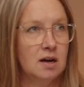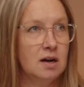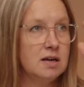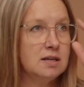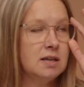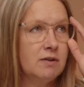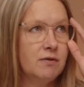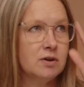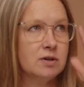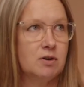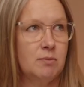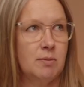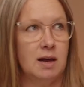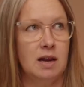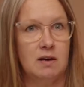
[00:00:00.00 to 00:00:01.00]
You see, for
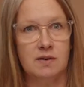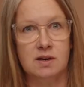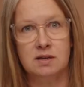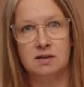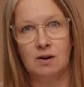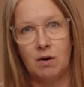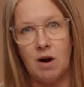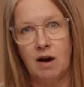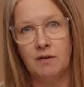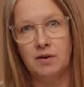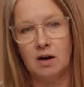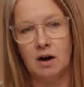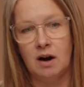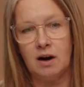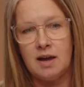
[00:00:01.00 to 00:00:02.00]
so many of us, so
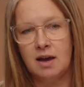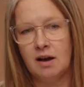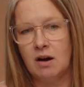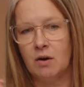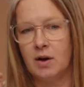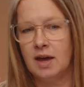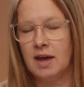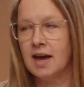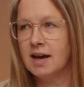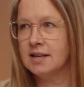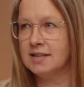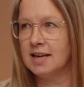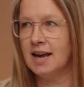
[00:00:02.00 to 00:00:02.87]
often our ego, it kicks